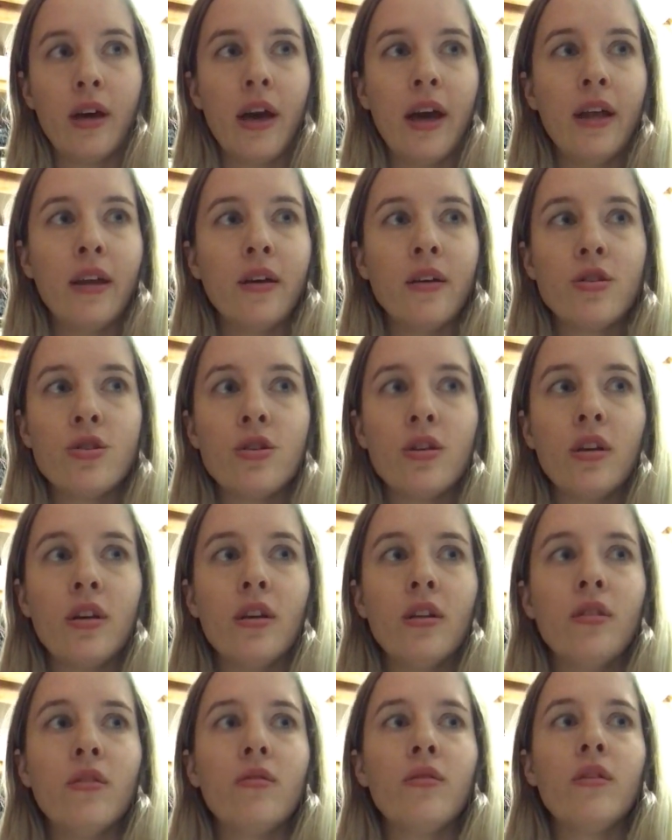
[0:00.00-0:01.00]

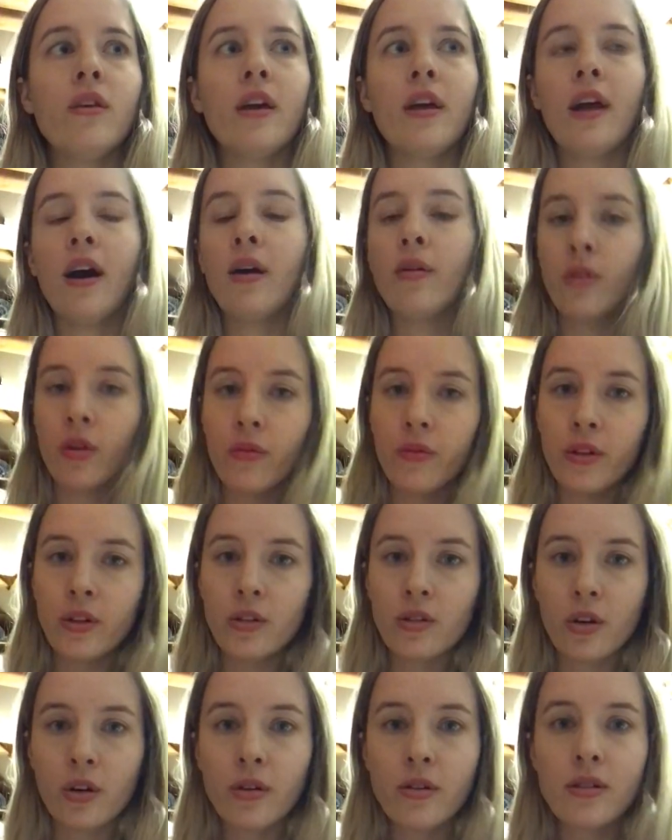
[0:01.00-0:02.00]
energy to get out of the
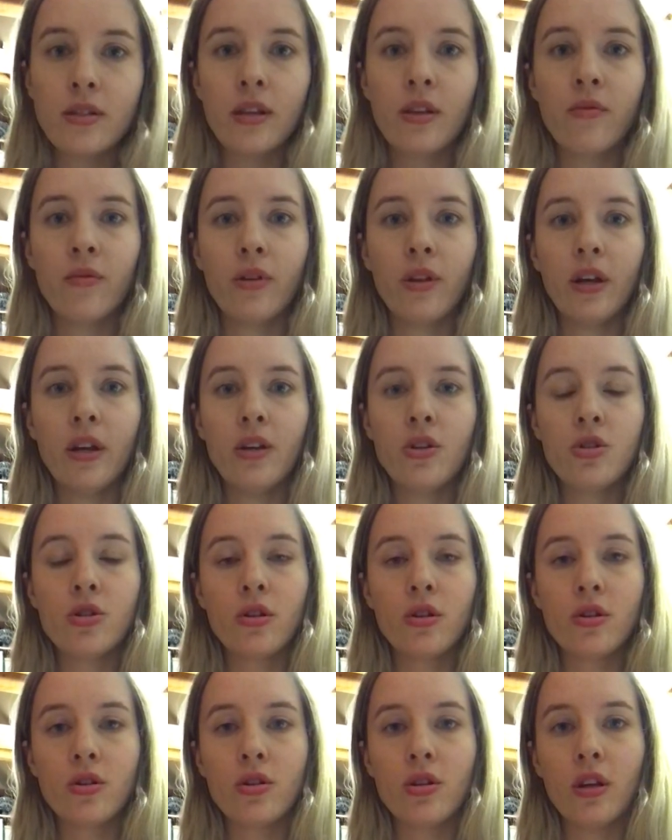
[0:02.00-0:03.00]
toxic
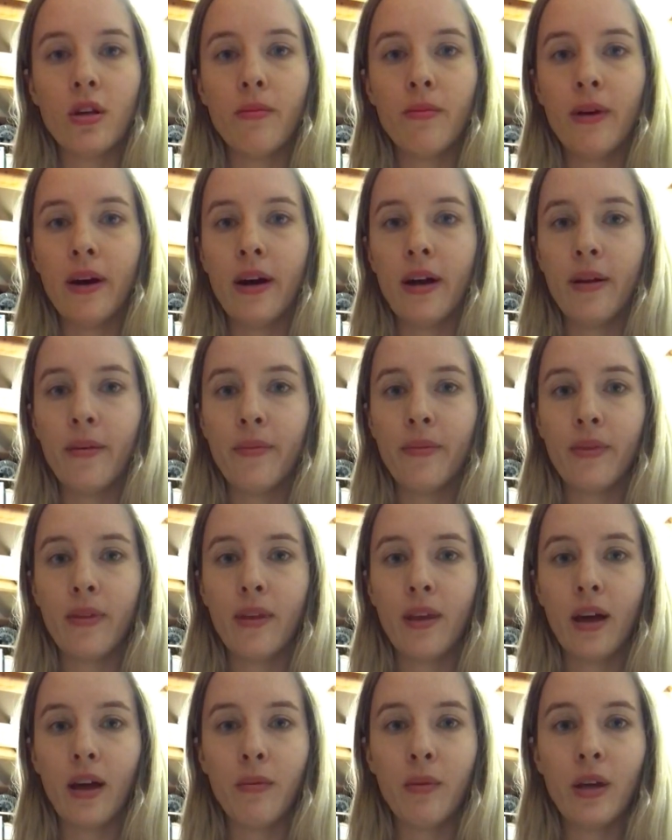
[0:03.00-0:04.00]
relationship. But
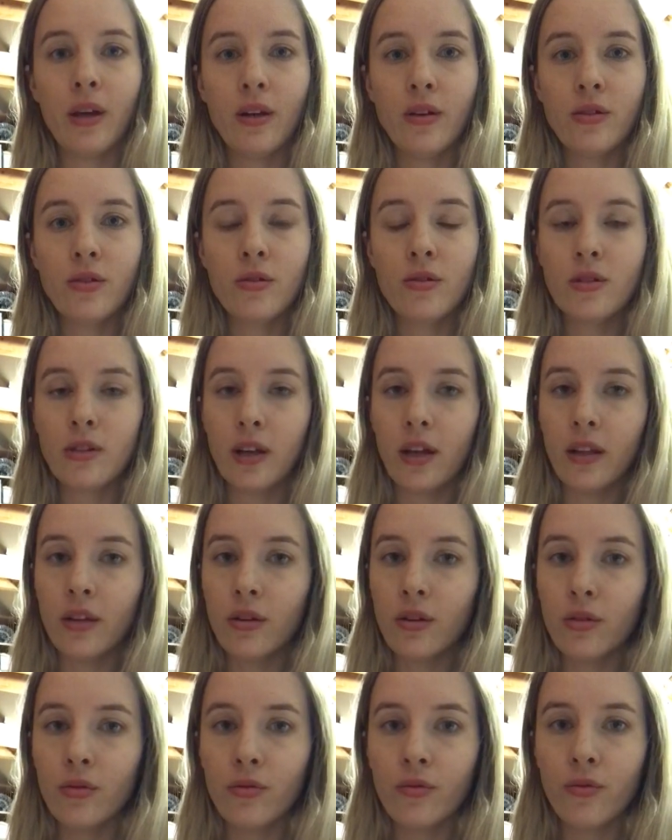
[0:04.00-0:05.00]
I'm here to tell
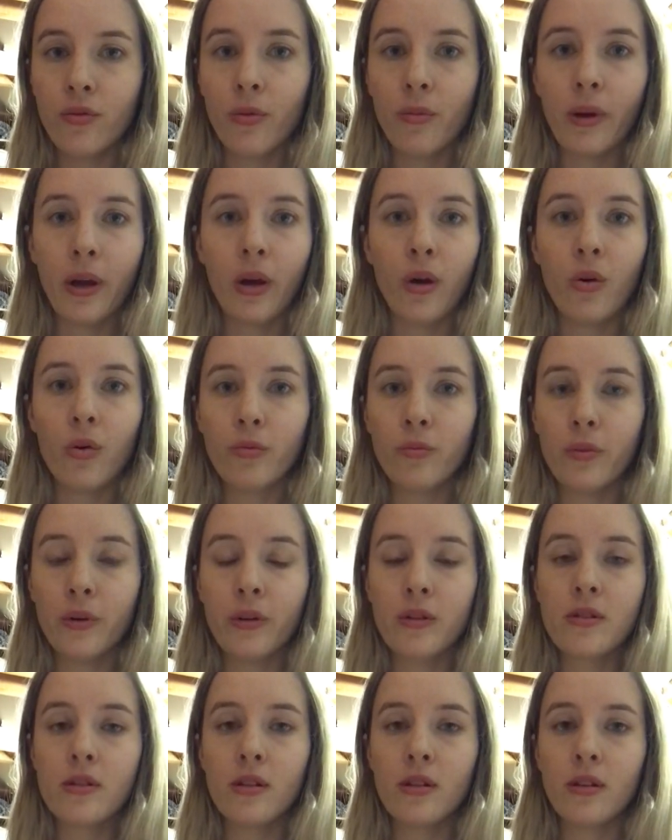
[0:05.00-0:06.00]
you from my own
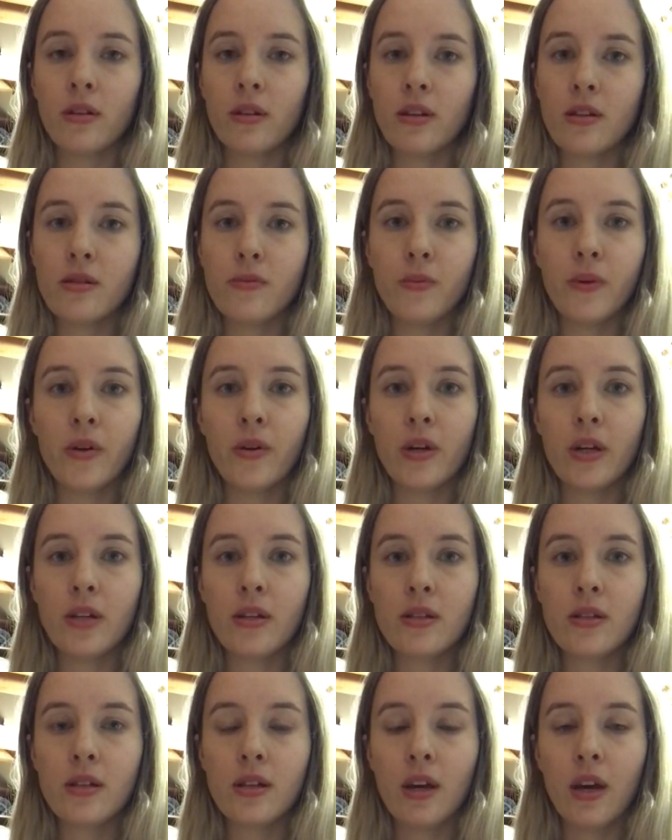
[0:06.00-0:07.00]
personal
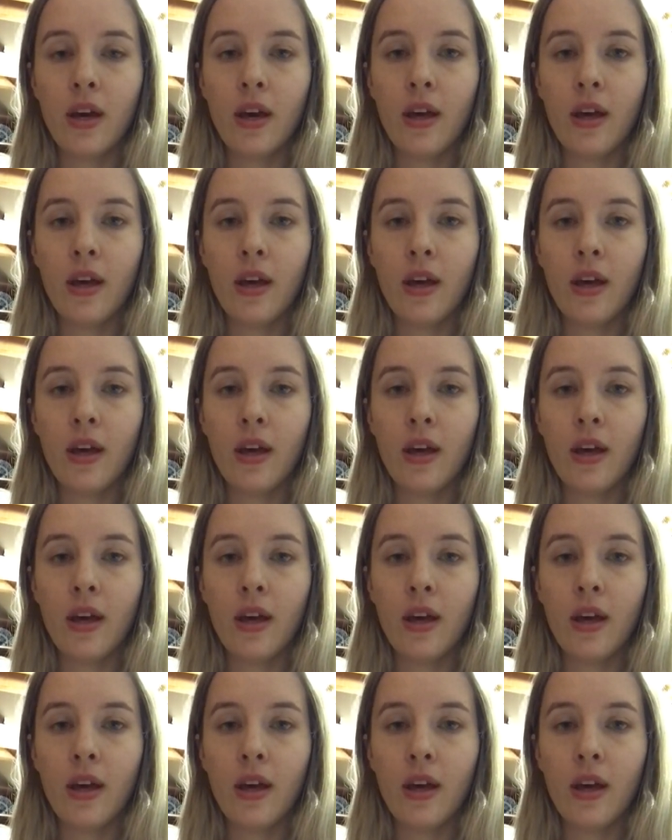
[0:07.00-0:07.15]
experience